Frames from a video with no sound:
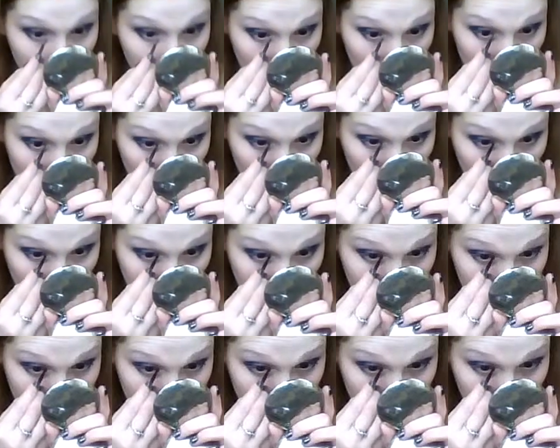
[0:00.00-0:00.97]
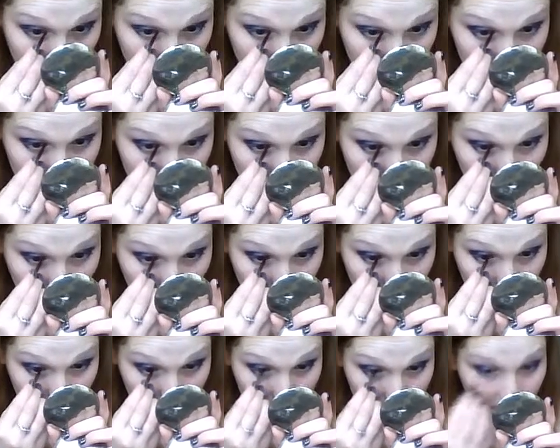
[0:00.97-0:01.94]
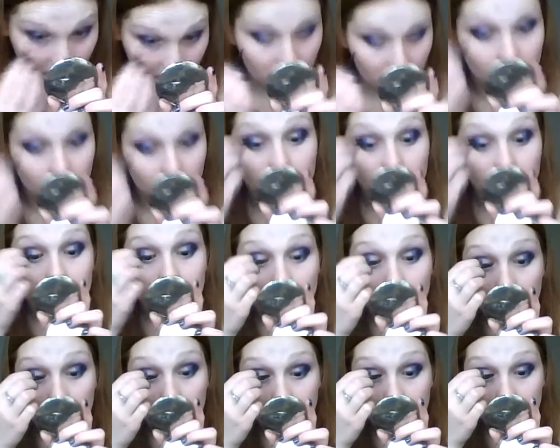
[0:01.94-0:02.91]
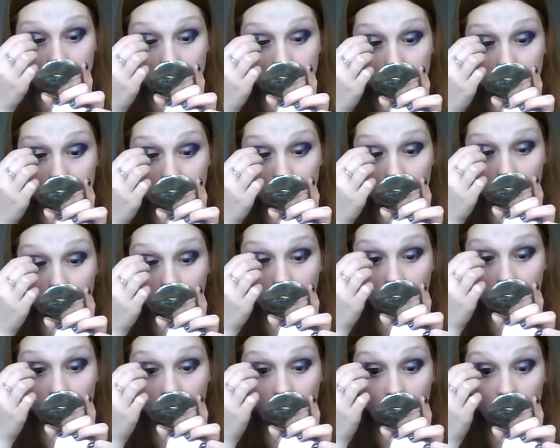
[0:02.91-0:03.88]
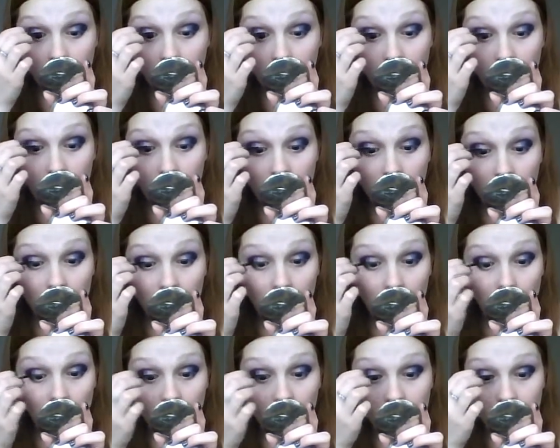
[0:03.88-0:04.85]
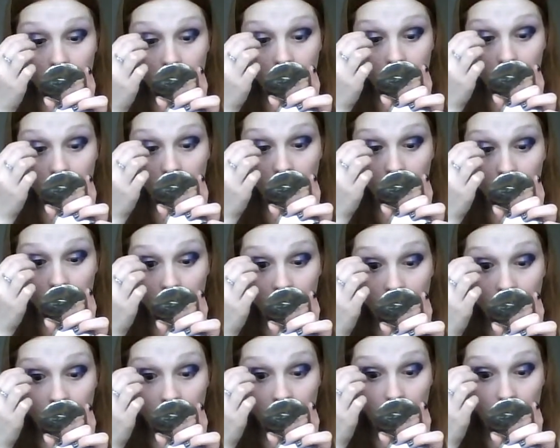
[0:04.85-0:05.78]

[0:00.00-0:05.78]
I'll probably just do it myself, but just lining my eye